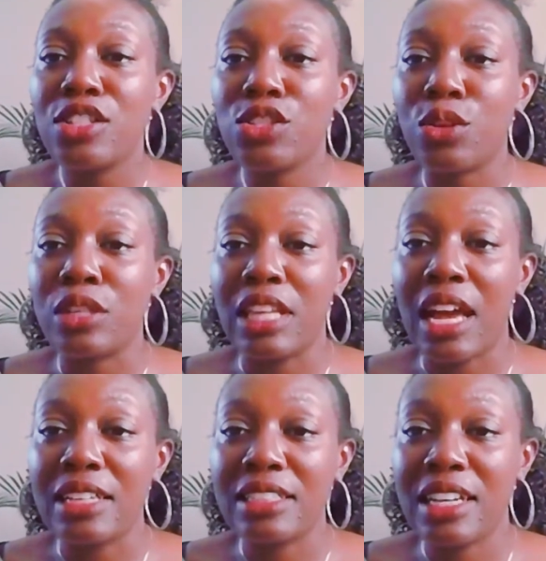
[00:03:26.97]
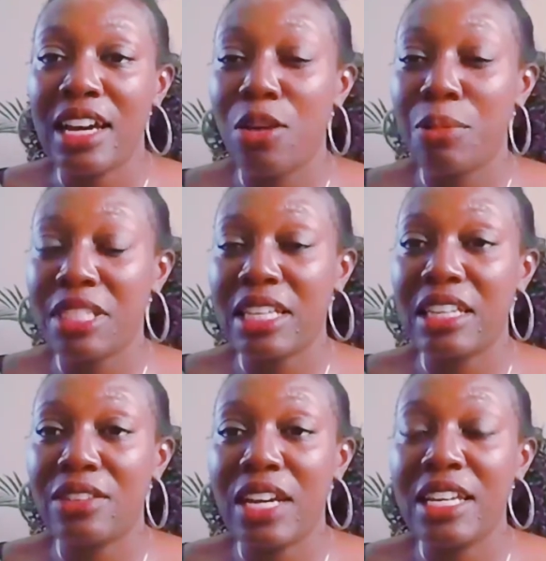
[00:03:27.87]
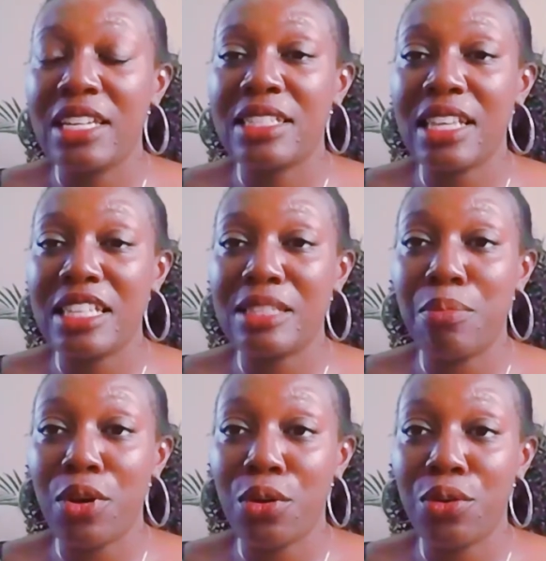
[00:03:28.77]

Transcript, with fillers: Torlanda, I hope I said that right, says both.